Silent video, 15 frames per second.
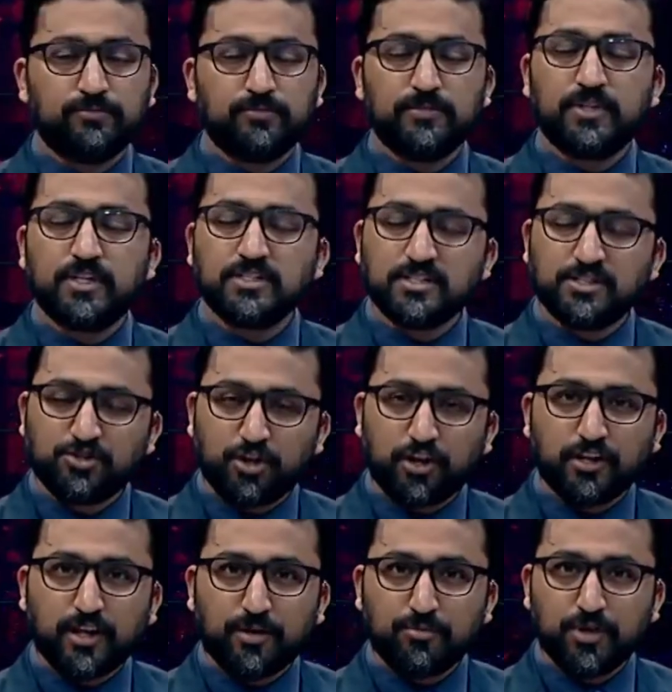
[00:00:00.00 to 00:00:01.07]
This is
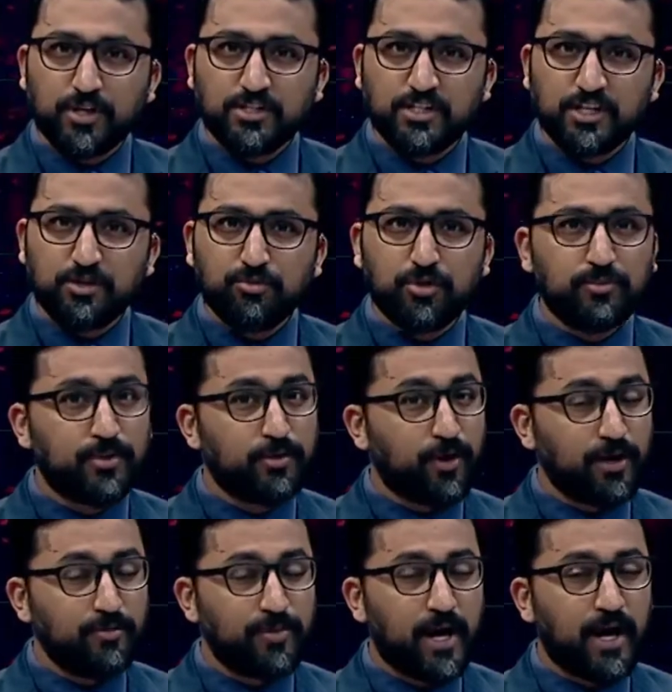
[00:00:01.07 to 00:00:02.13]
Janata Bulletin. We'll be
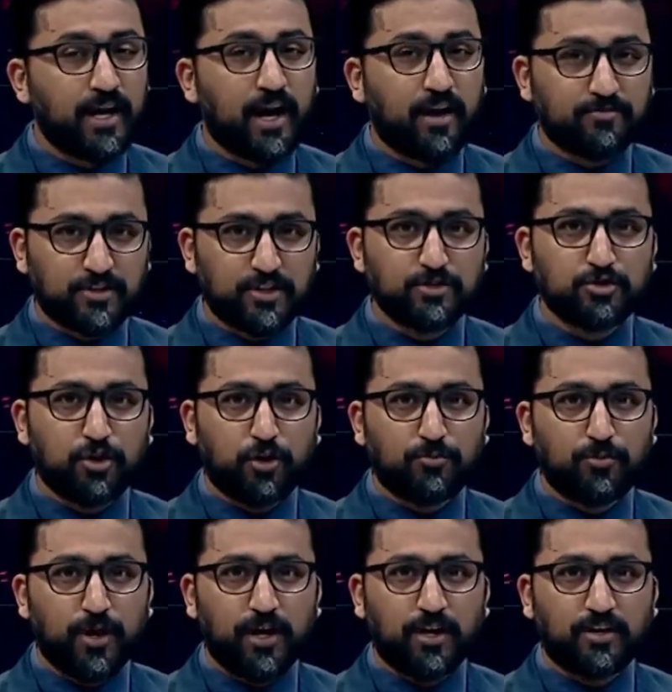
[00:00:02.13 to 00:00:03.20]
right back after a short
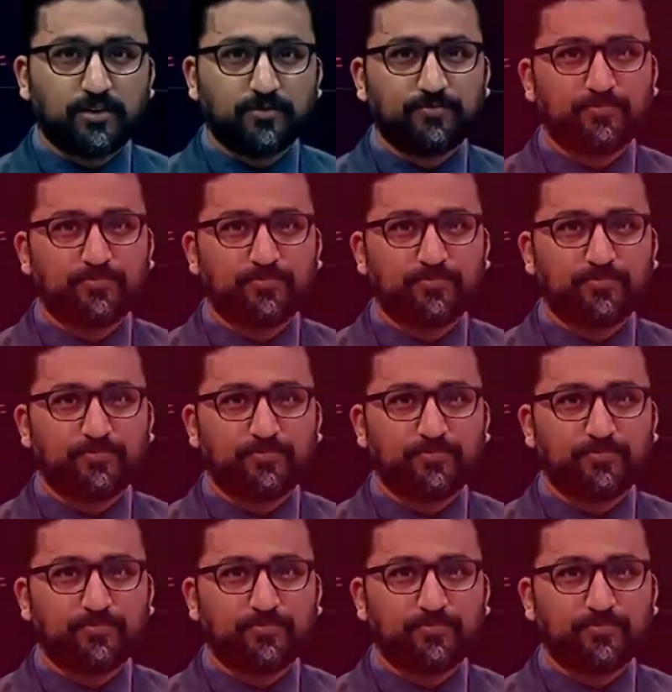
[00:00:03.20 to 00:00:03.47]
break.